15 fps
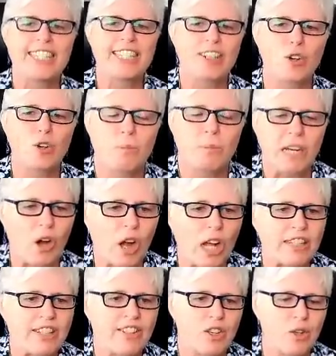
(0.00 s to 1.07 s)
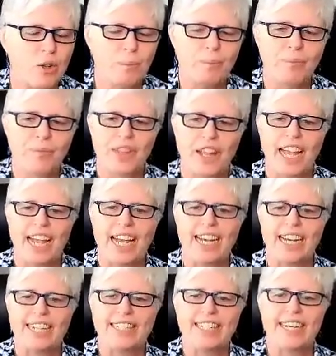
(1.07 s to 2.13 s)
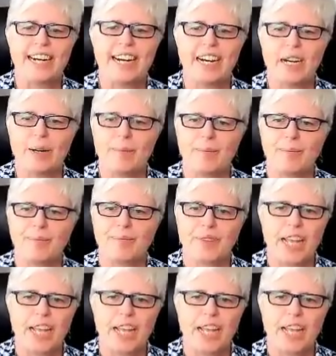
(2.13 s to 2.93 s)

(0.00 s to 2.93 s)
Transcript: Zoom on Zoom, and um,